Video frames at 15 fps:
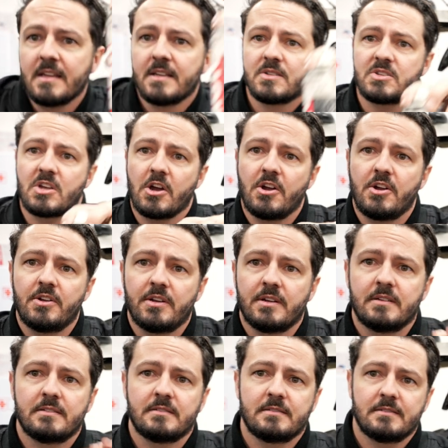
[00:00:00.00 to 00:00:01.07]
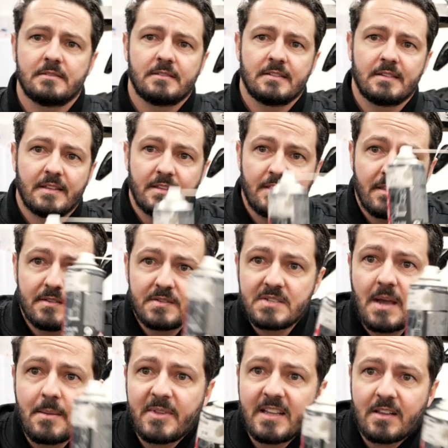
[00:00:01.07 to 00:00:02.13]
So
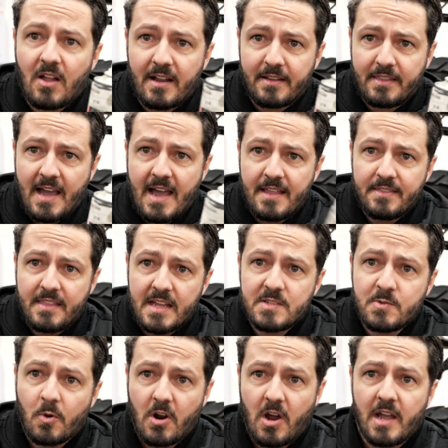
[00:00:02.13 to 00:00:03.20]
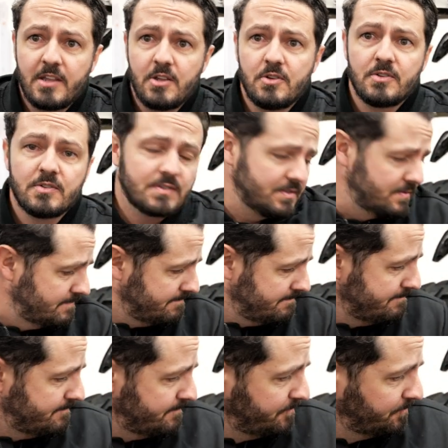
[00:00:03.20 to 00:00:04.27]
something like that, that's what I use.
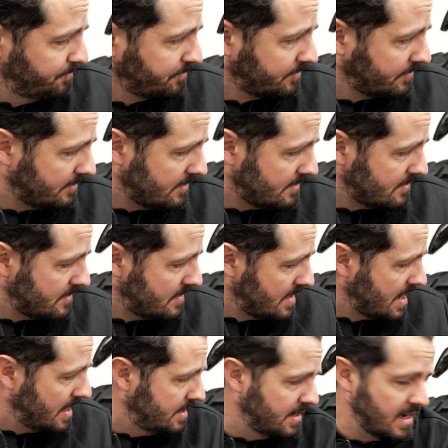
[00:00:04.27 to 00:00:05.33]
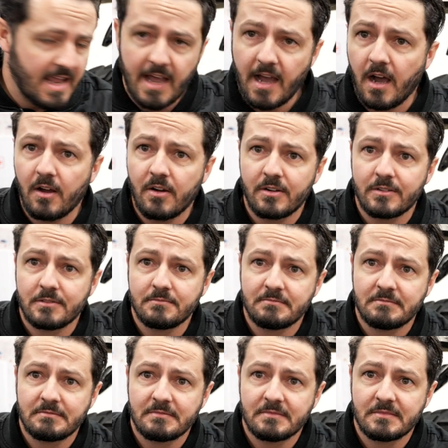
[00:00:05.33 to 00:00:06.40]
Now,
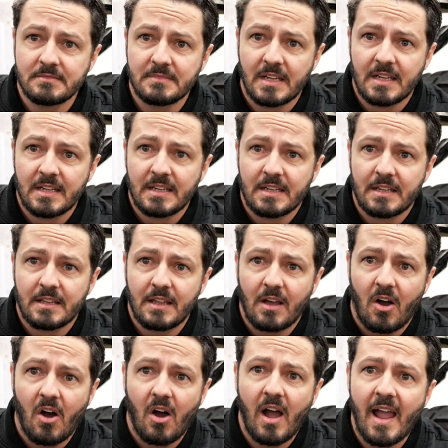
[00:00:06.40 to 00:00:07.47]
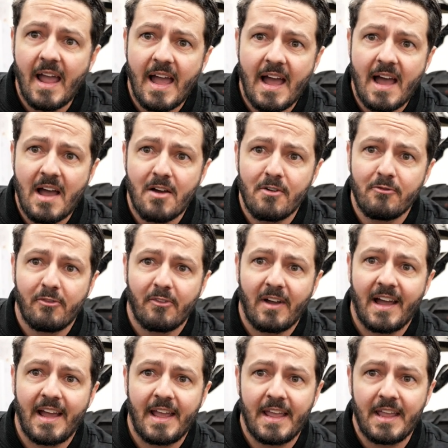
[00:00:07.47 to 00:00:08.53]
I have
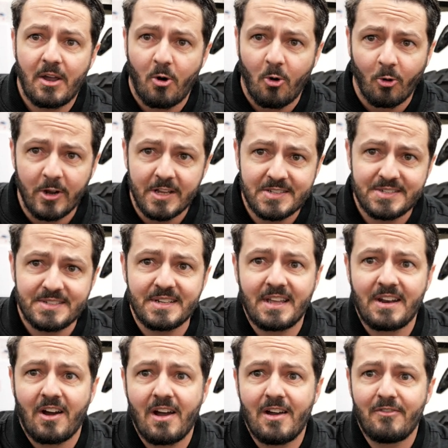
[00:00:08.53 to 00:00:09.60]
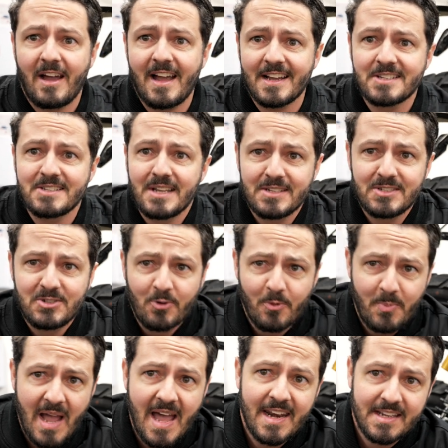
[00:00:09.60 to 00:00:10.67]
a hoist and I have access to a
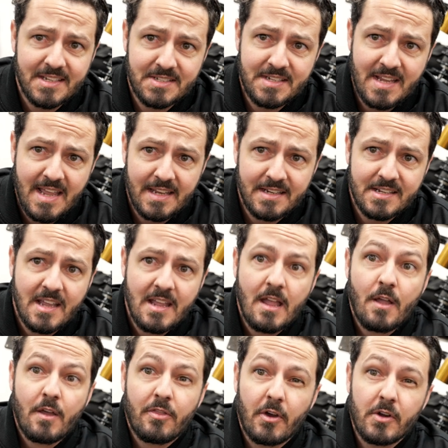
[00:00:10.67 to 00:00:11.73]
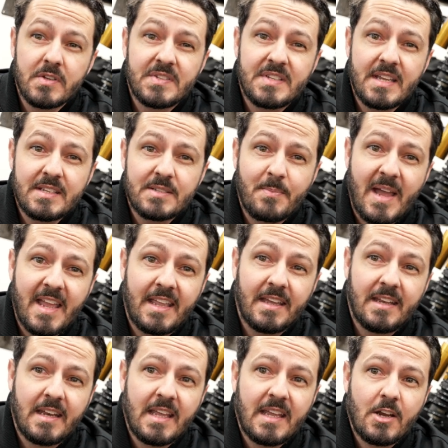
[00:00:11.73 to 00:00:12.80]
paddock stand. Those things make
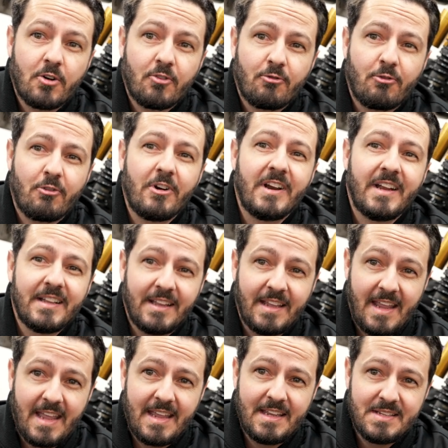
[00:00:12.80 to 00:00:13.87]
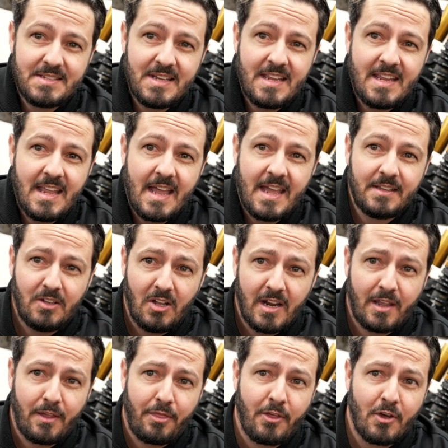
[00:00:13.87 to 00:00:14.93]
it really easy and
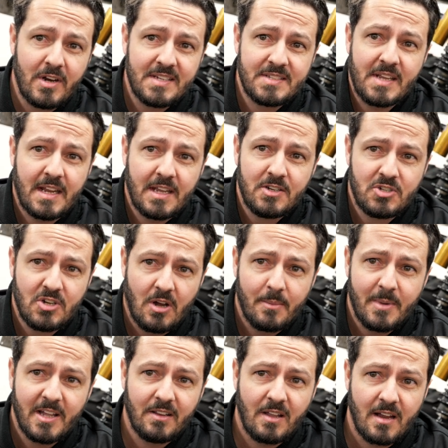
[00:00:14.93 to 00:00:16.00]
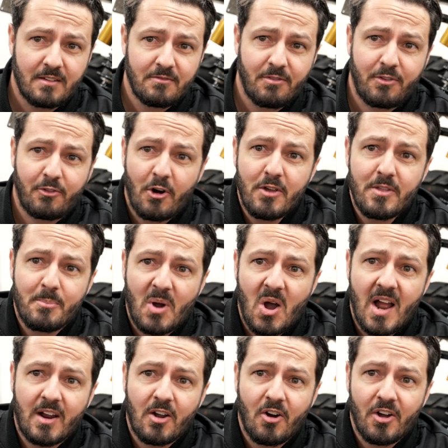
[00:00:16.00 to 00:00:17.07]
like a 30-second job. I like throw the
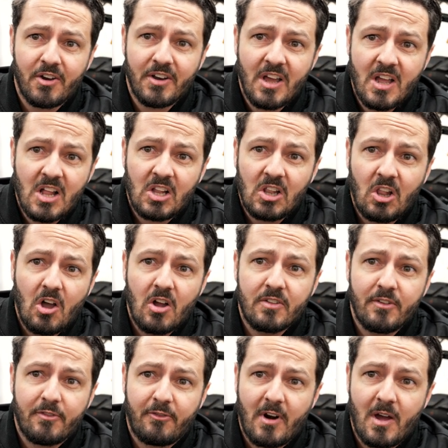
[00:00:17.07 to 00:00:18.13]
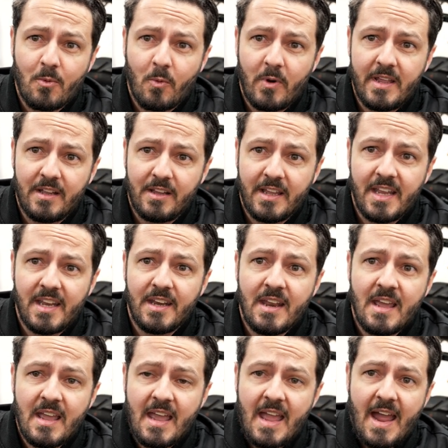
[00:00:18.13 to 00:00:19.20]
bike on, lock the front wheel
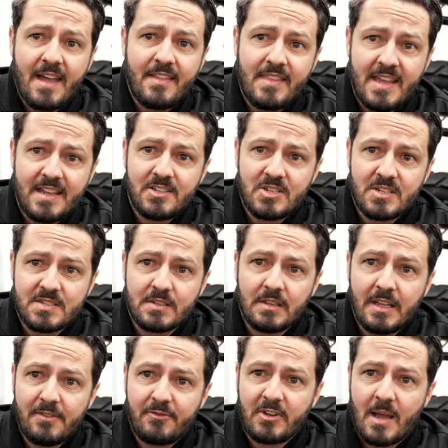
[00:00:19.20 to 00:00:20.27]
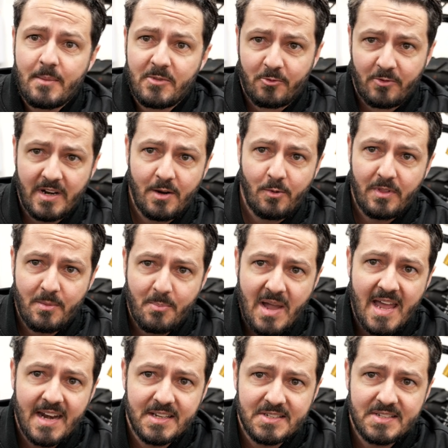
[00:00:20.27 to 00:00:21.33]
in, and then just lift up the rear with a
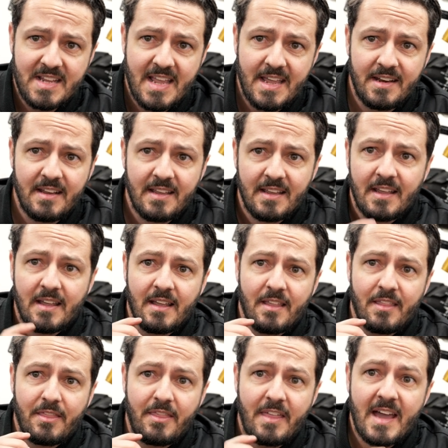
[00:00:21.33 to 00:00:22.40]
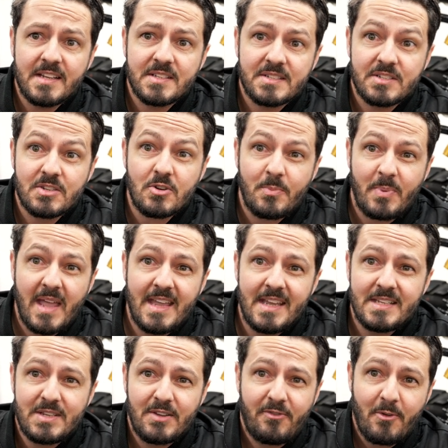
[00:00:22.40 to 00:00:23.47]
paddock stand. That's super
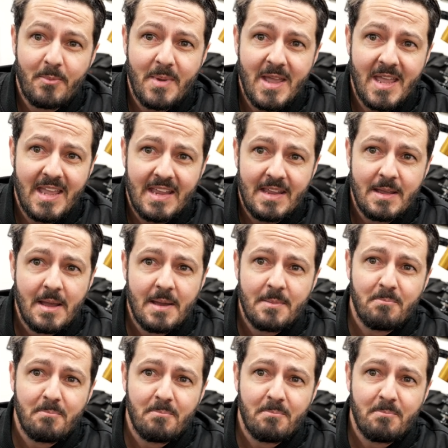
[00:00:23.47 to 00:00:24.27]
easy for me.